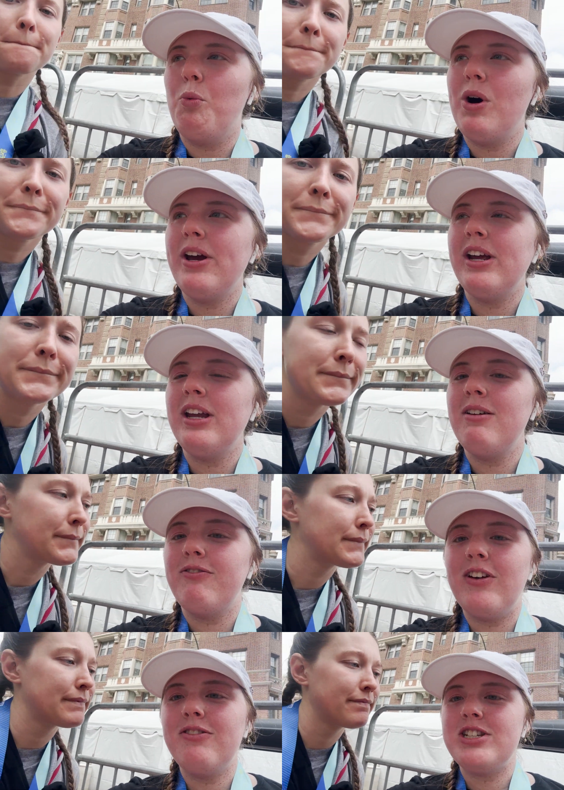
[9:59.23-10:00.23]

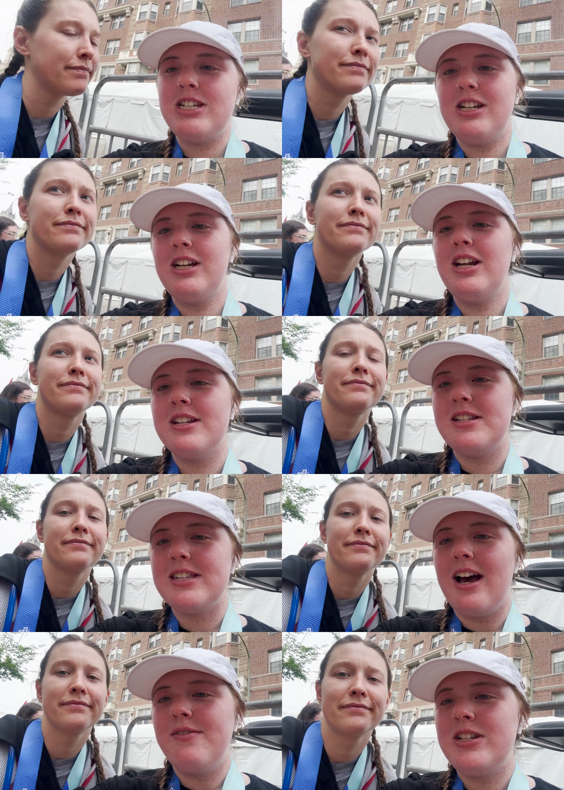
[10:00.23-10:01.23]
Speaker 1: 115 and
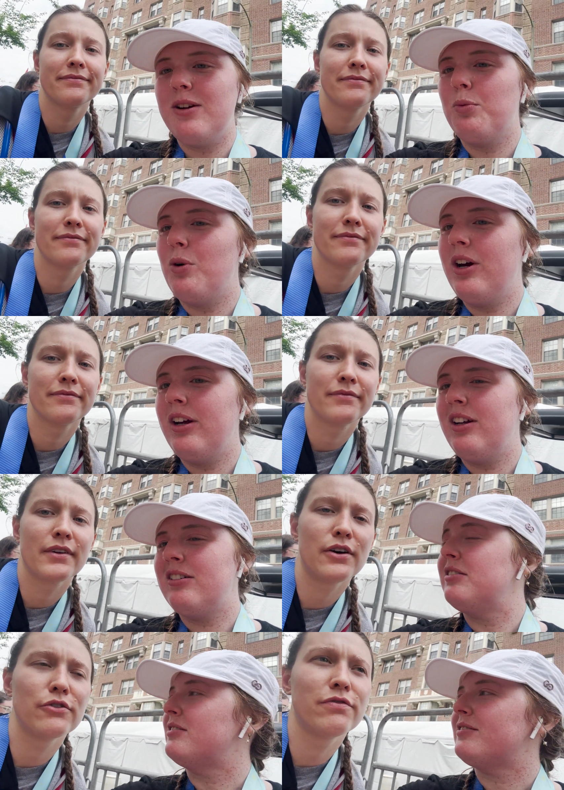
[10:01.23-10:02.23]
Sav did
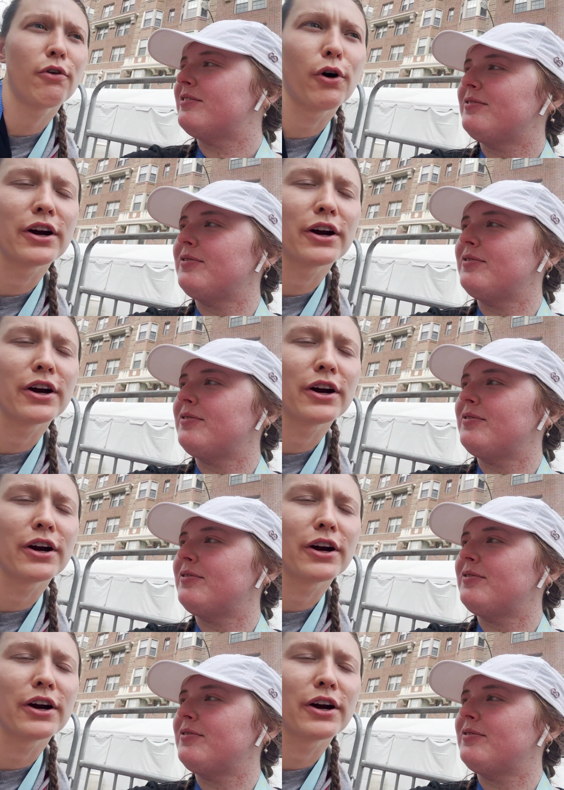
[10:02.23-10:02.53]
104. 04. So